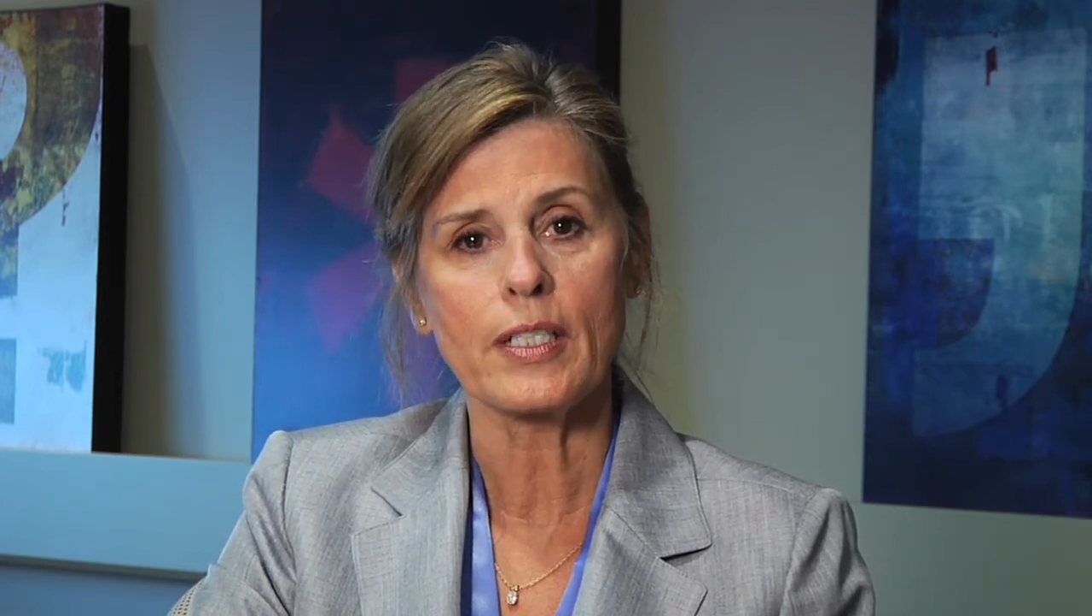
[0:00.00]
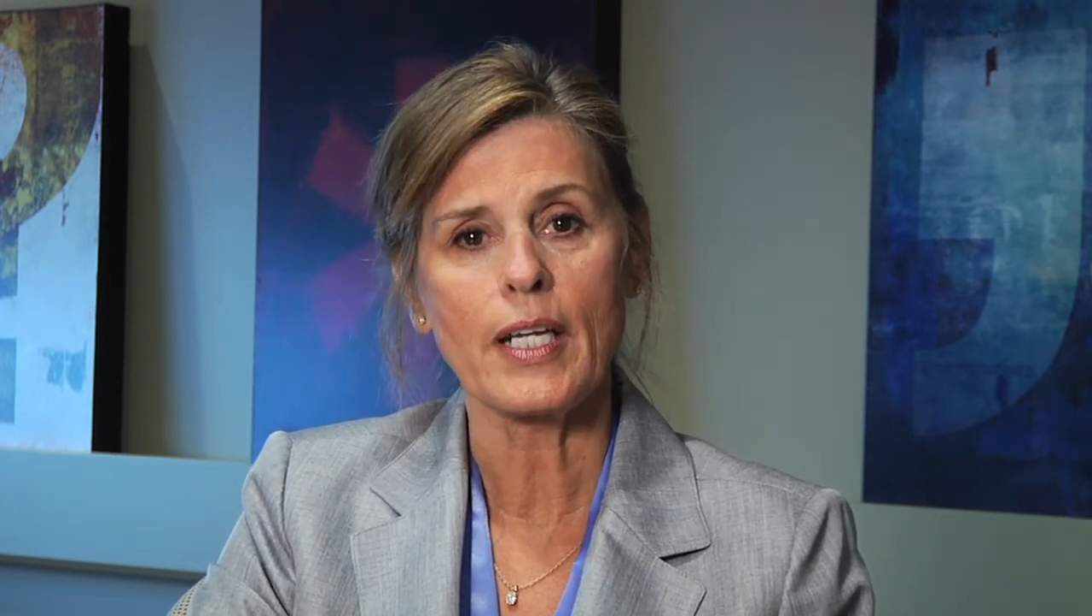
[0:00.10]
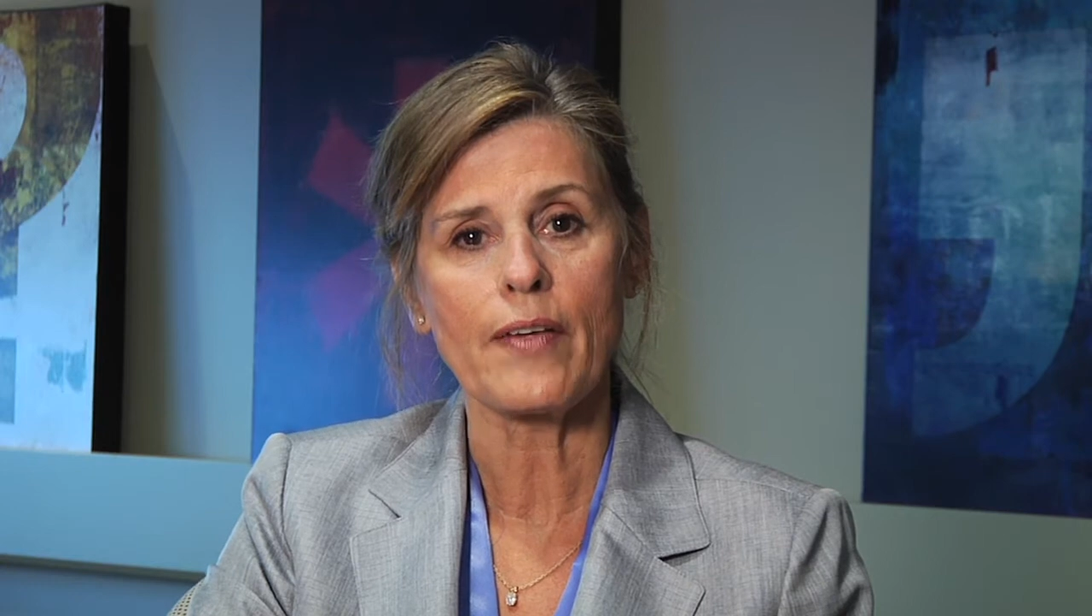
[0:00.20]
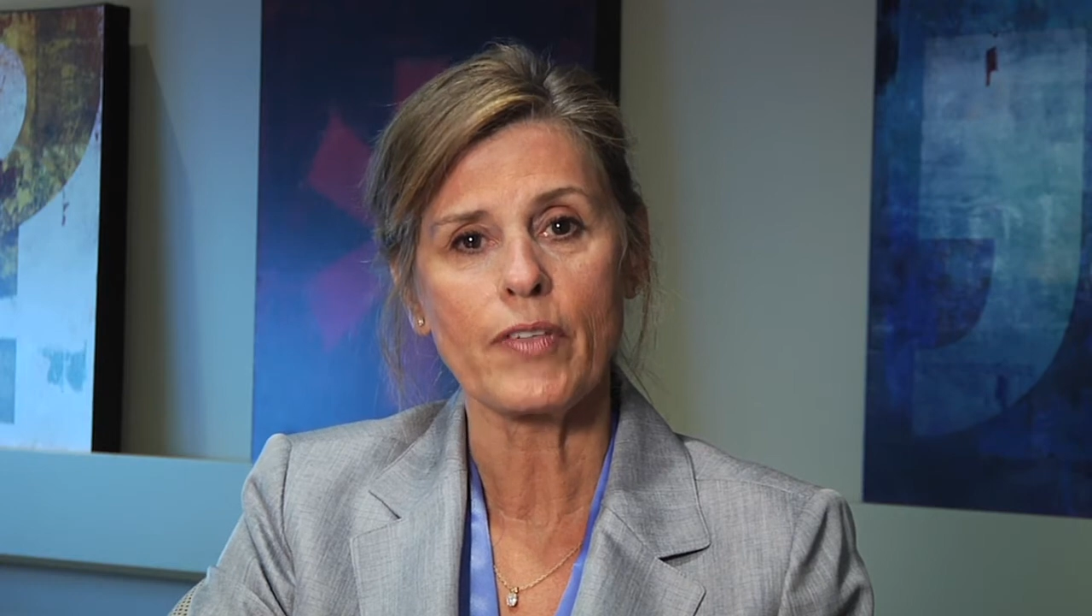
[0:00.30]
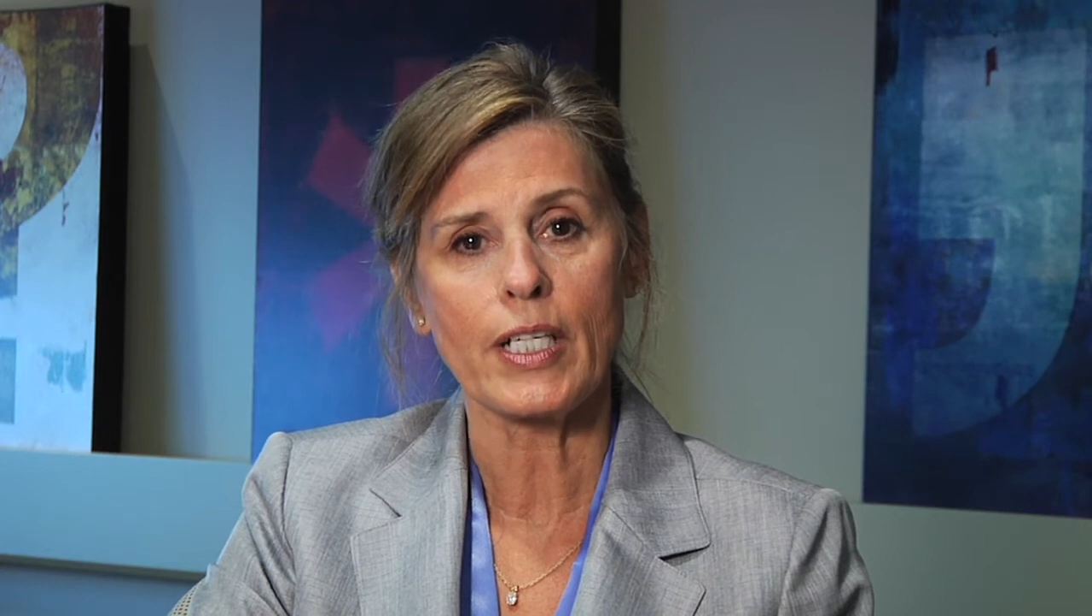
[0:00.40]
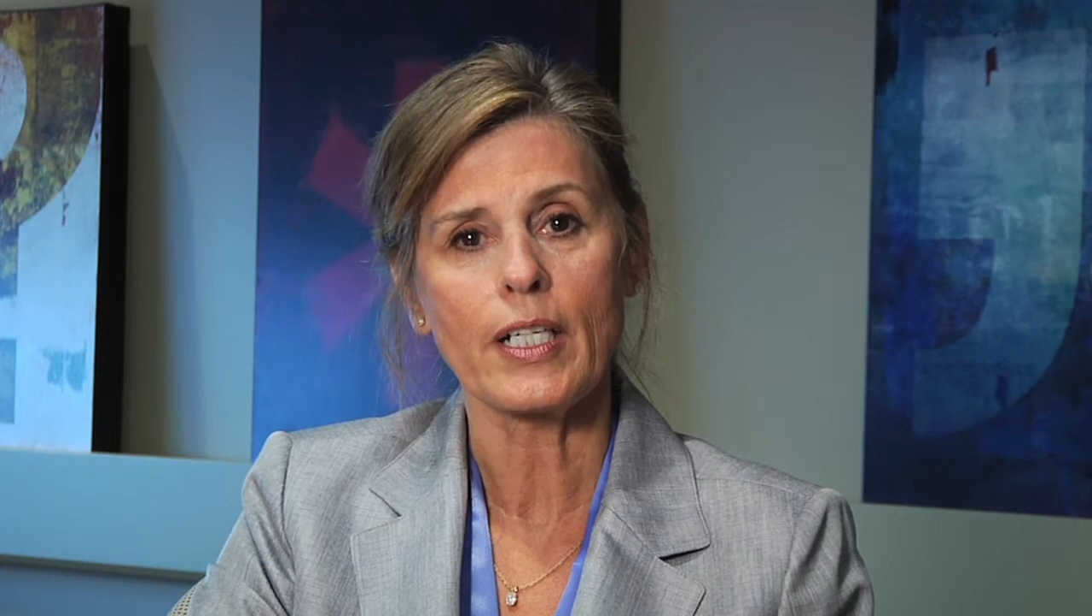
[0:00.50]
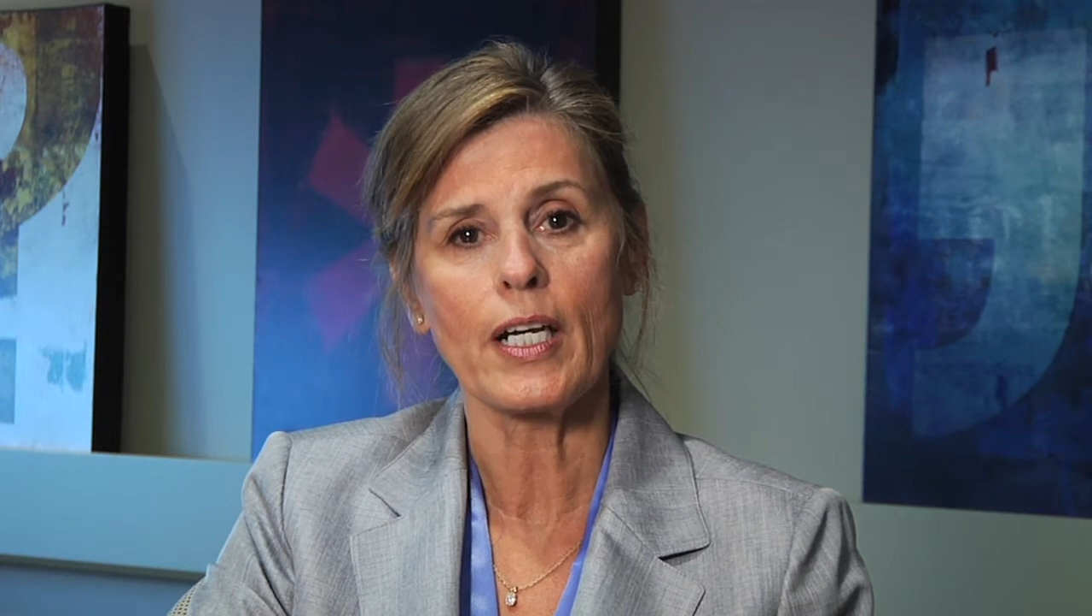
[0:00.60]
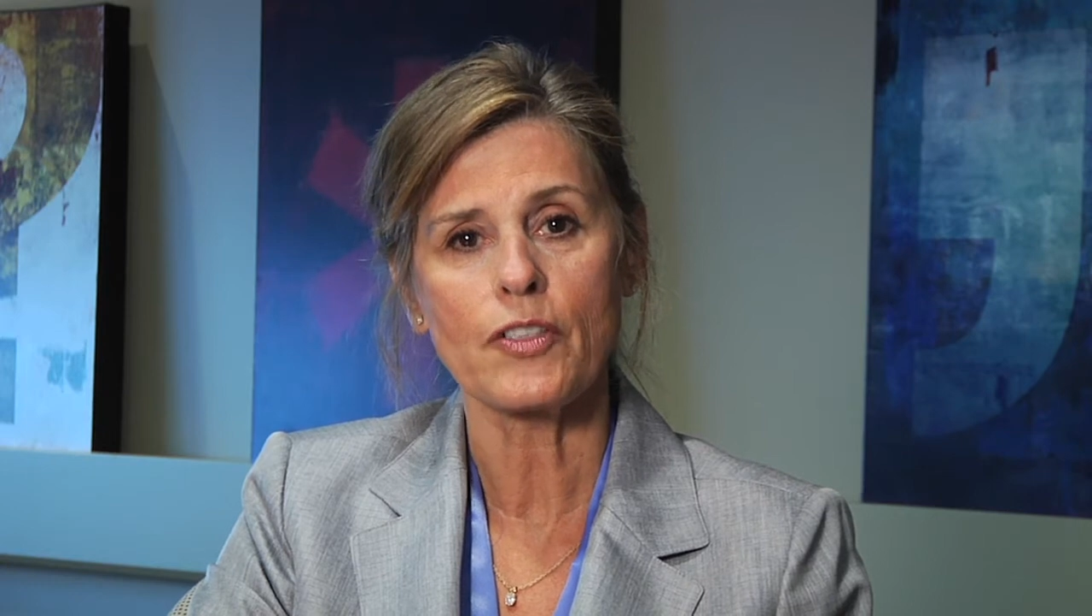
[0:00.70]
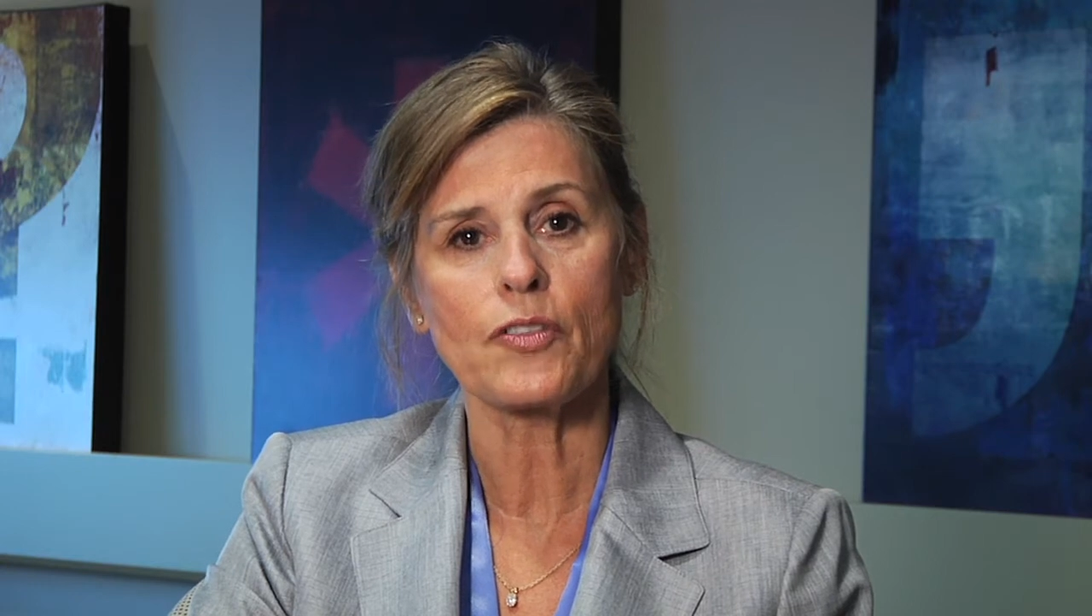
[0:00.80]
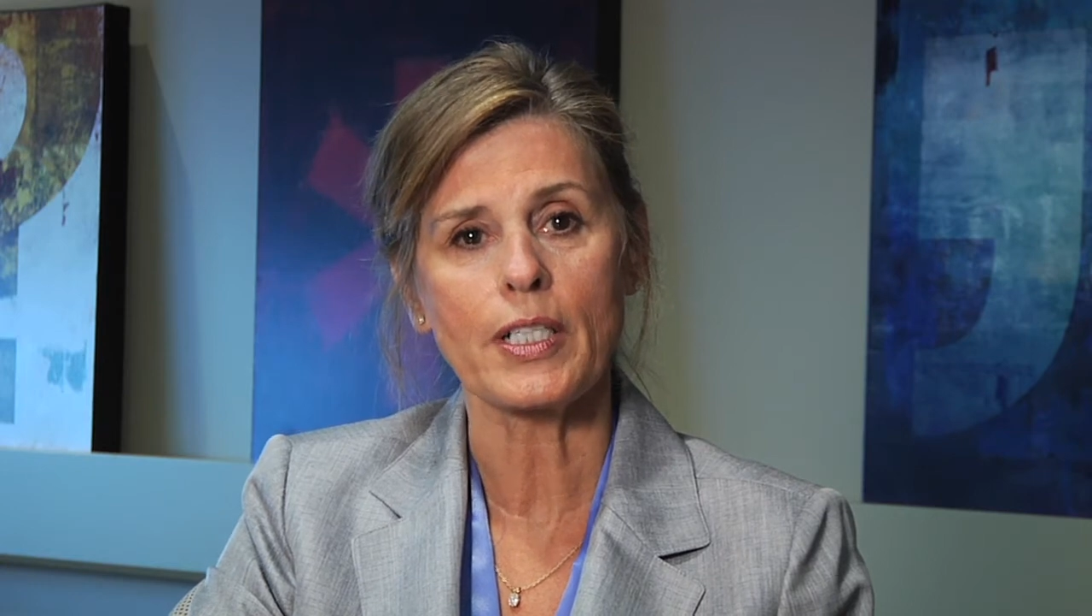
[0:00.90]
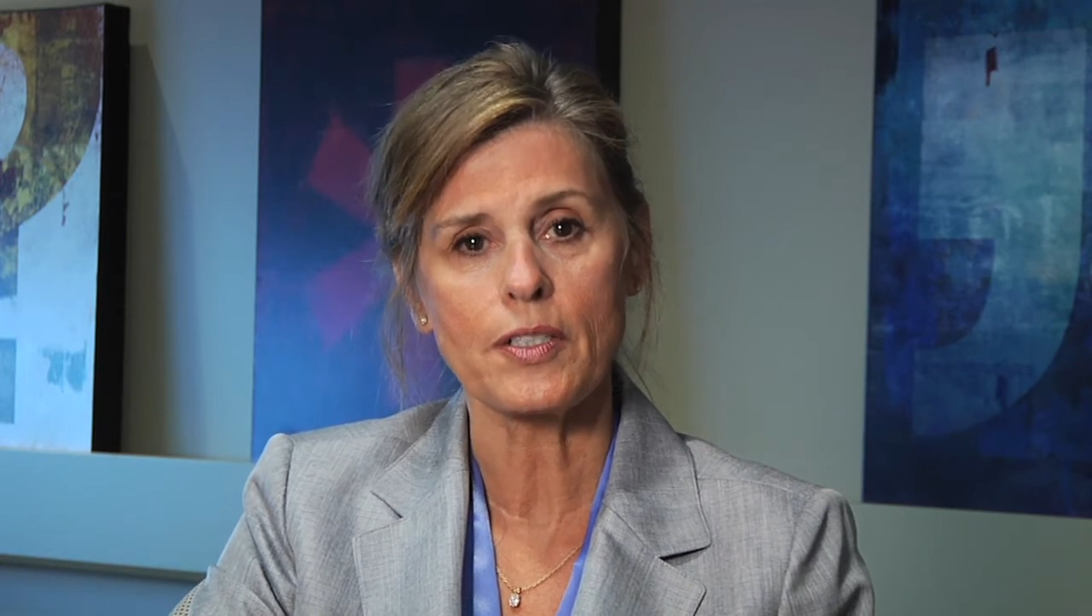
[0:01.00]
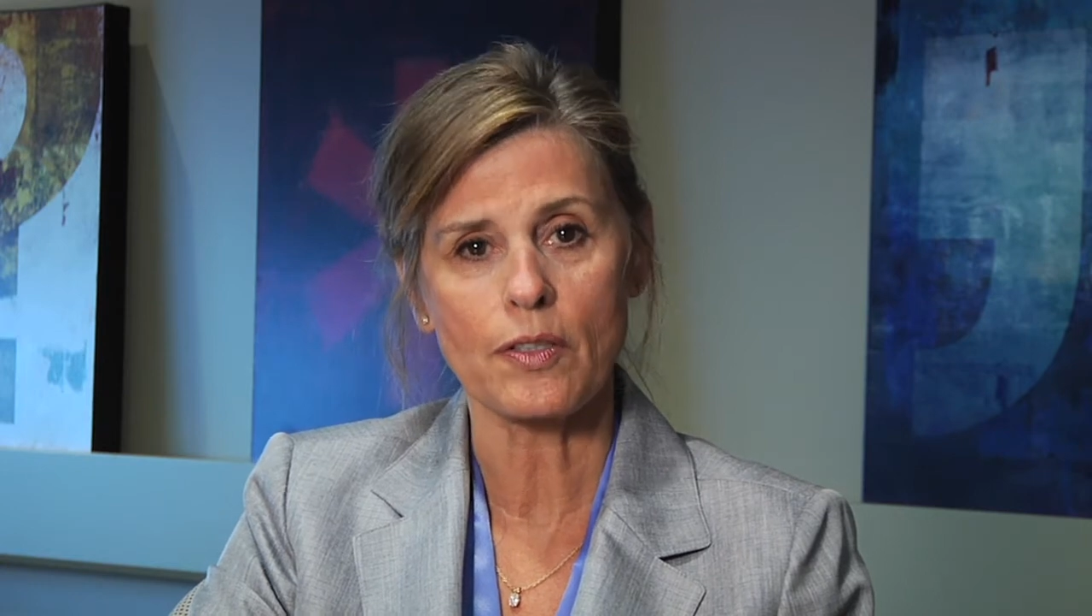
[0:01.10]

in having a contract